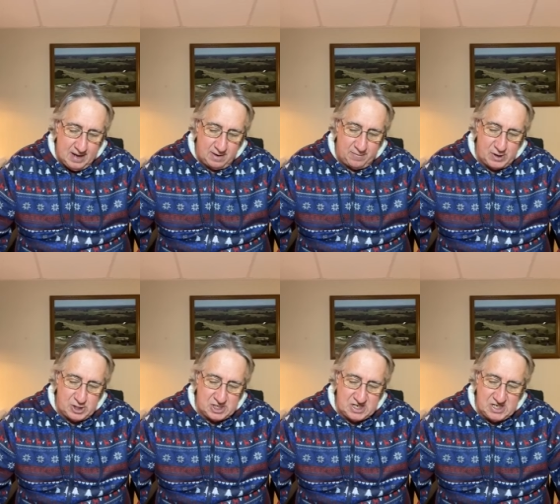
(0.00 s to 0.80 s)

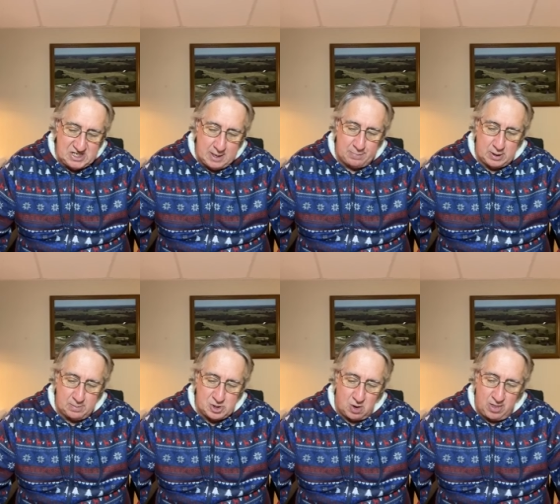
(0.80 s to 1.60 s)
Deficiency
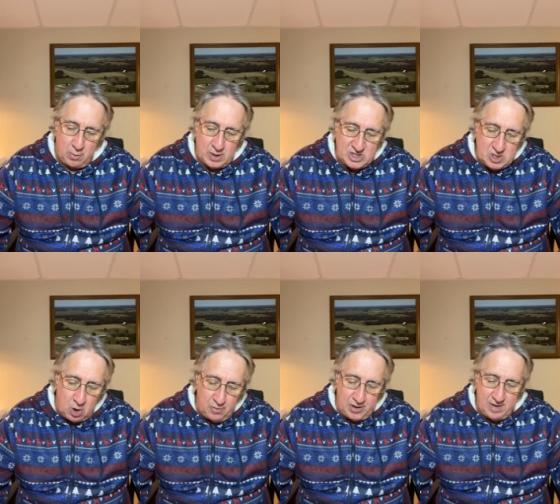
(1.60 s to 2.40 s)
symptoms are the
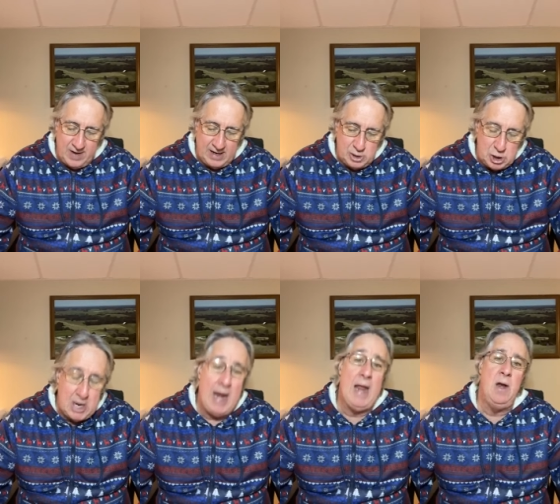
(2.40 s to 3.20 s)
result of a
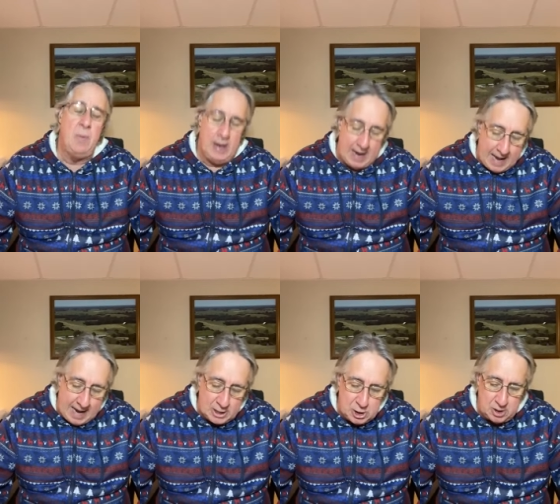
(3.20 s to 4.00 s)
chain
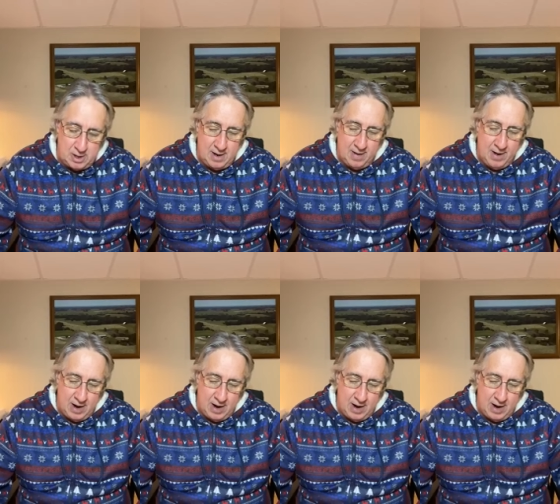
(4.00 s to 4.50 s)
reaction